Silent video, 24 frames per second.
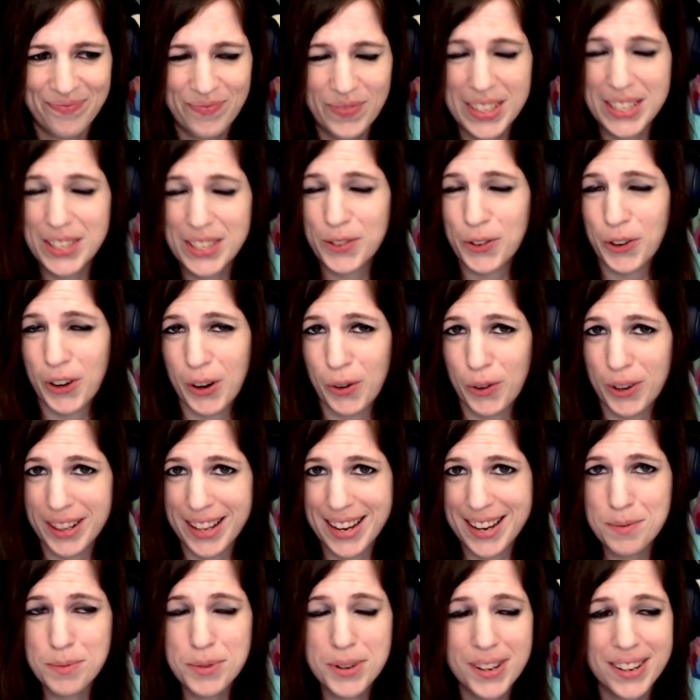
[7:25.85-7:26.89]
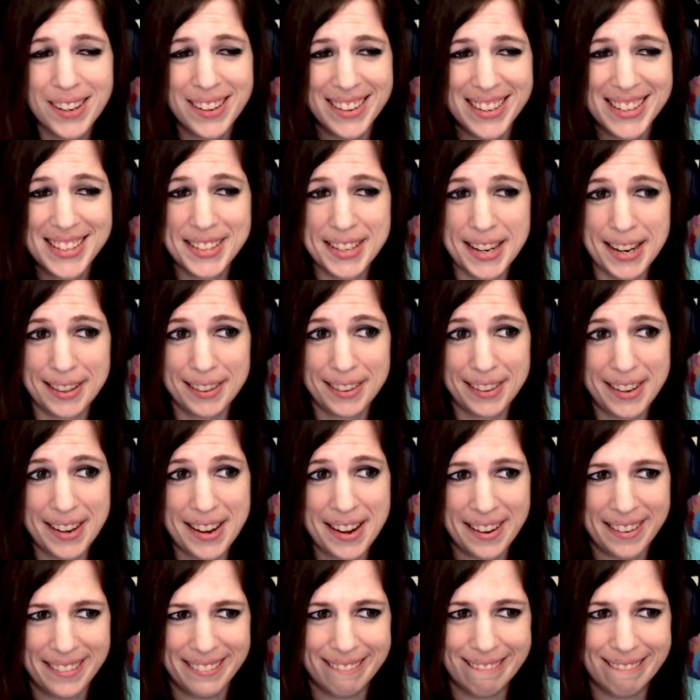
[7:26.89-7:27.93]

It's very relatable, sadly.